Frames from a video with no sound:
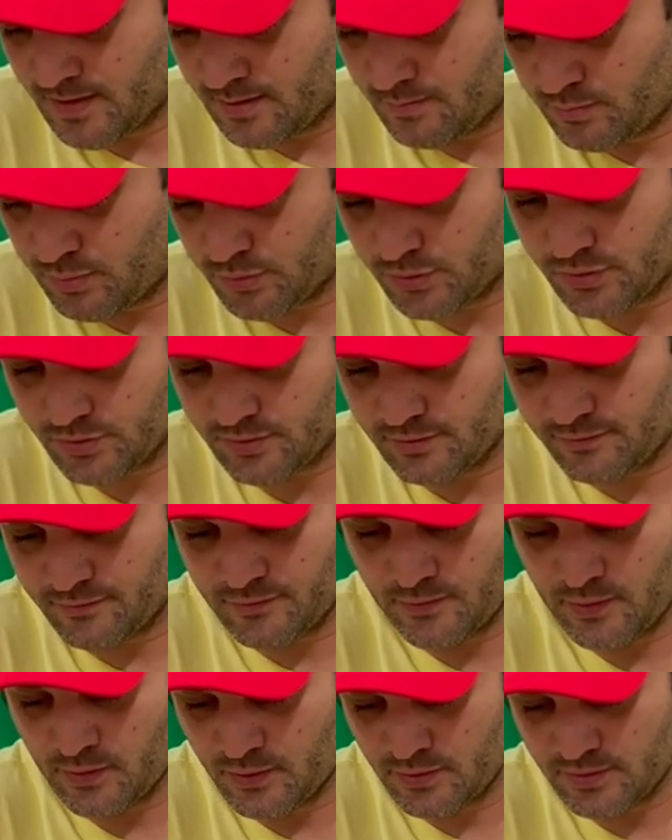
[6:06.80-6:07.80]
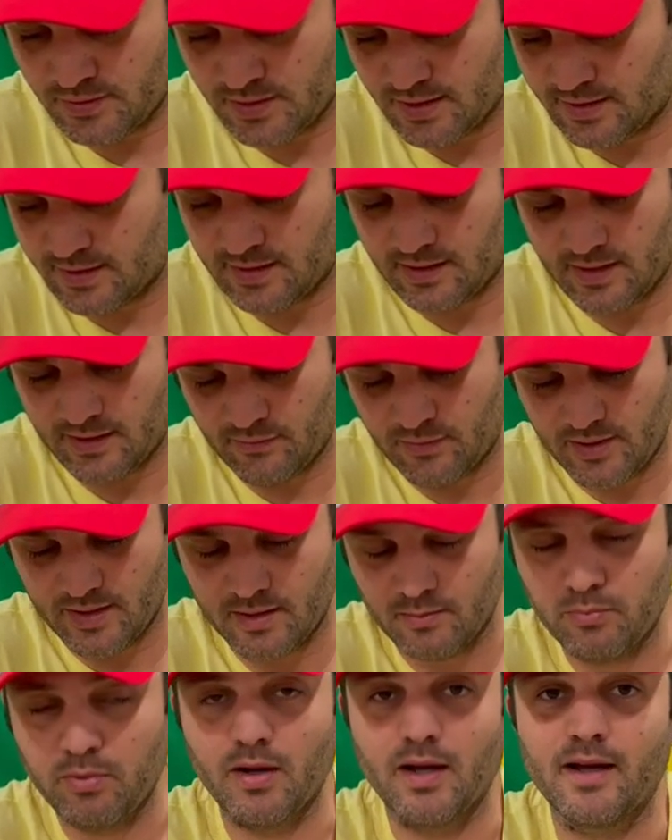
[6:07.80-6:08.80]
pushes it first and then every other
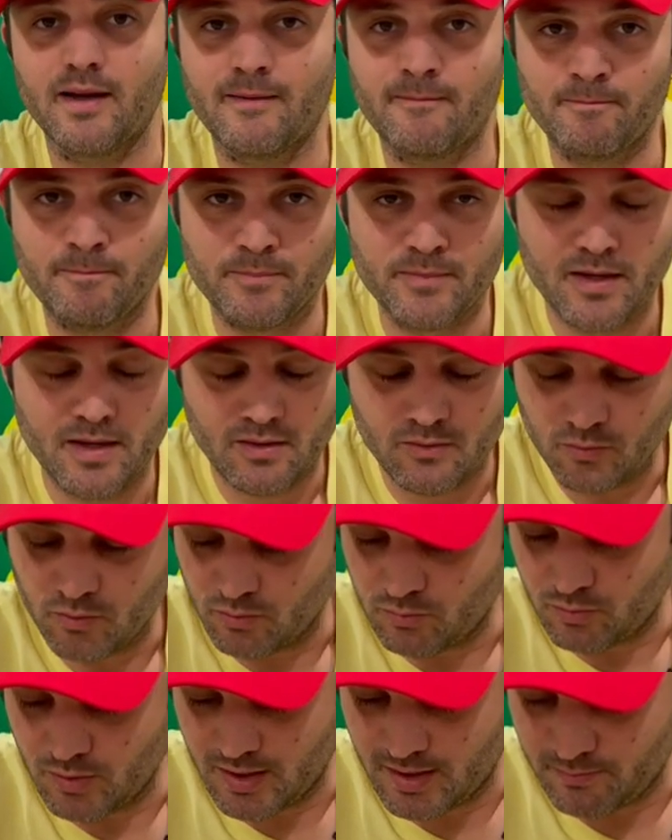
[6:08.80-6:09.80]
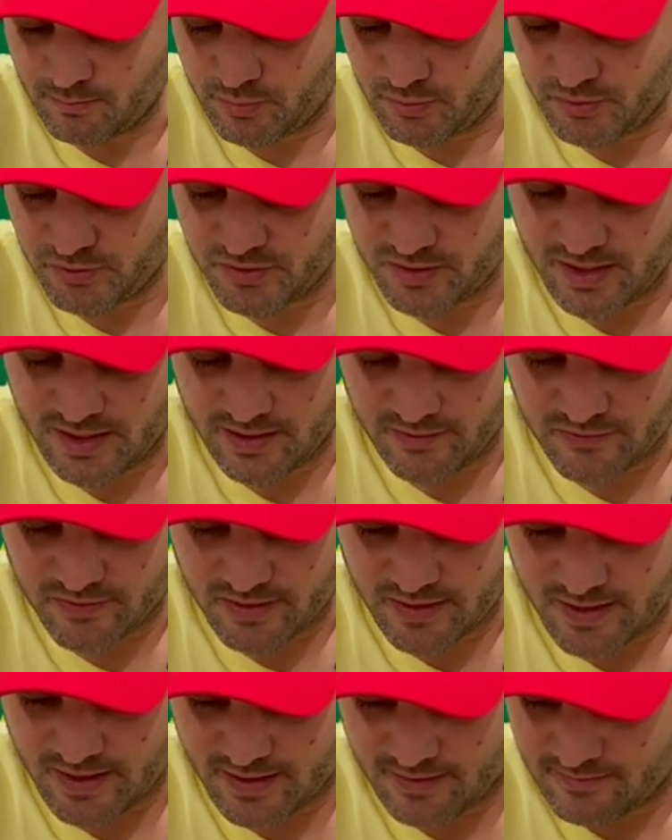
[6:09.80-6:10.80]
player will uh, push it after
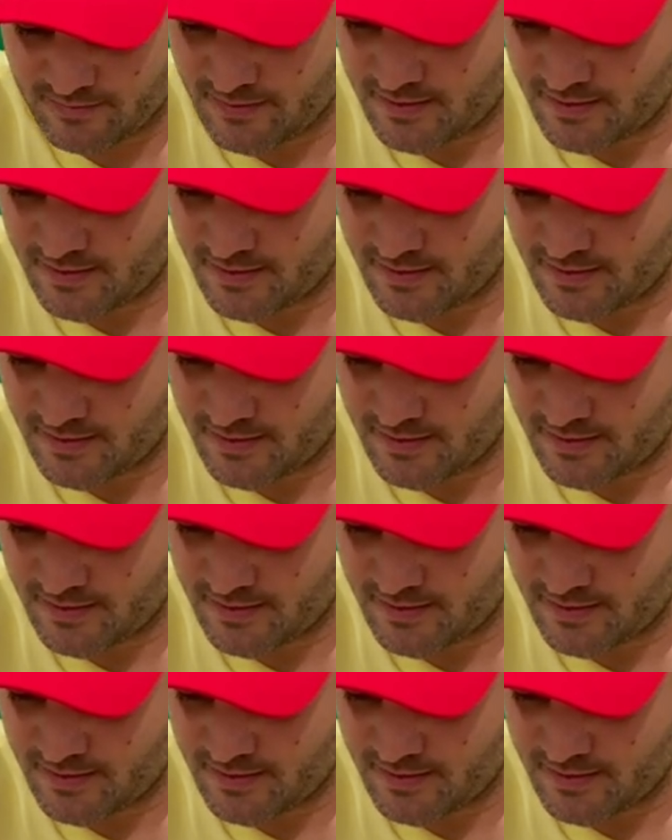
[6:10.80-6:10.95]
that.